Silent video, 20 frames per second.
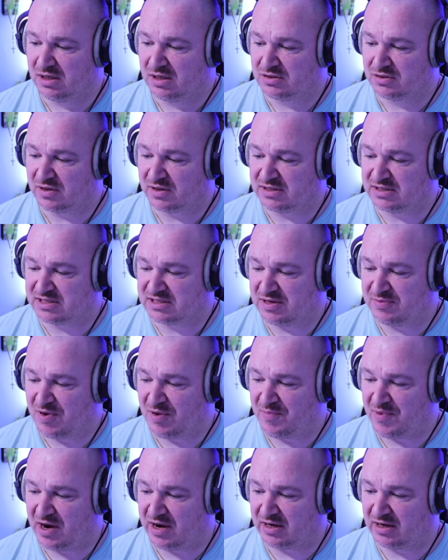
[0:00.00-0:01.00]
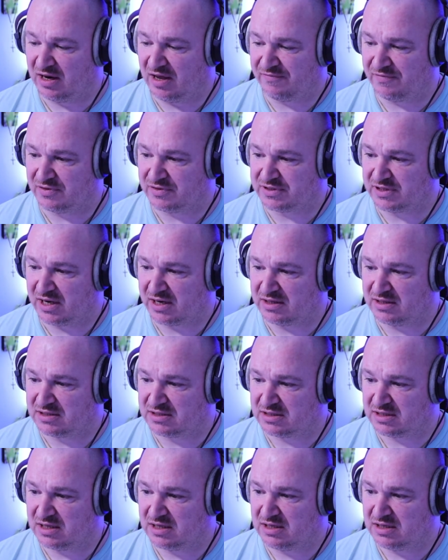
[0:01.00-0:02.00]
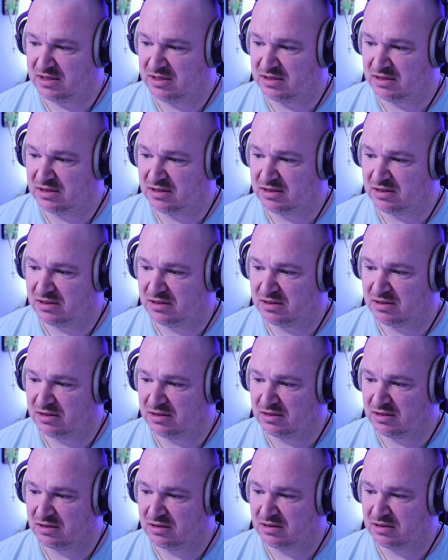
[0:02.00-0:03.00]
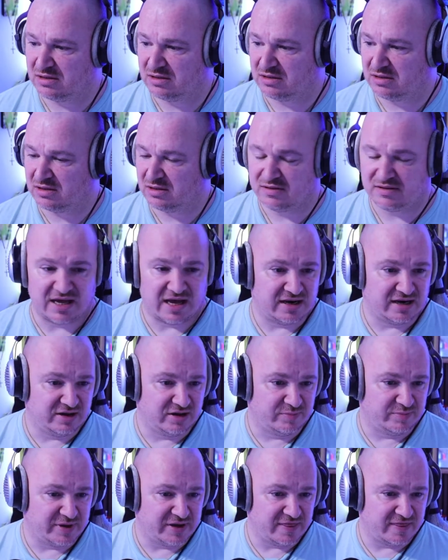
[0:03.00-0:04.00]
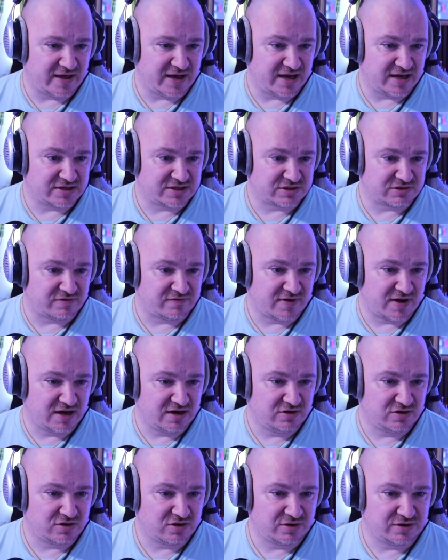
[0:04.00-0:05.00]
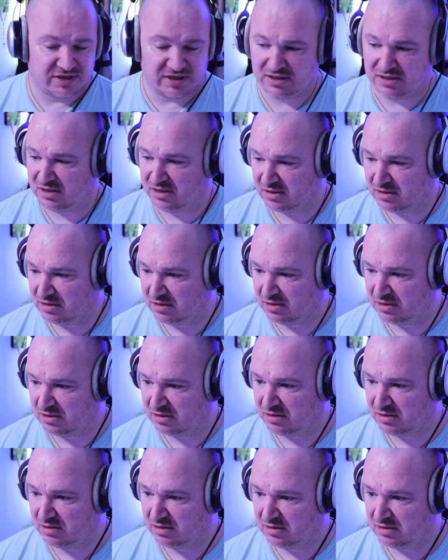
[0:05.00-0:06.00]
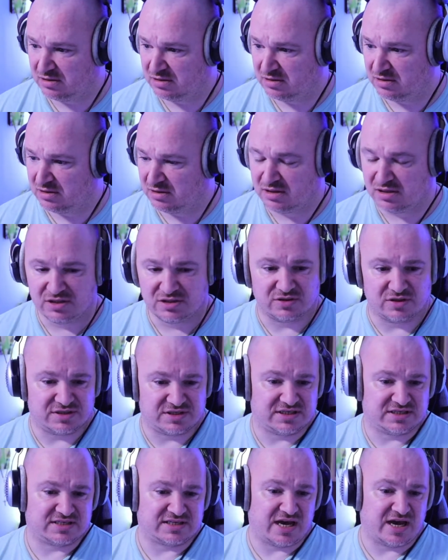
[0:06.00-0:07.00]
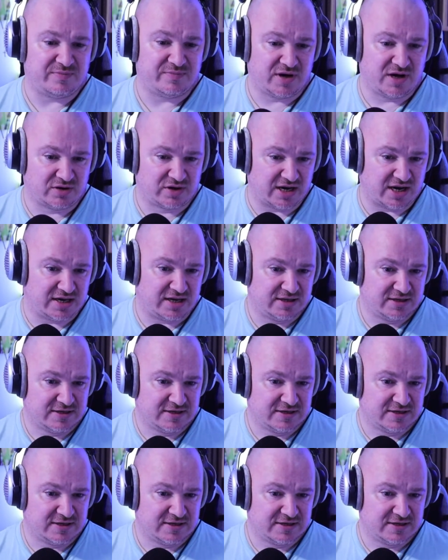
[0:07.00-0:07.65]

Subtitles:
I can see my mic levels, I can see that little bit there. So if I look on here, so it's the same, okay.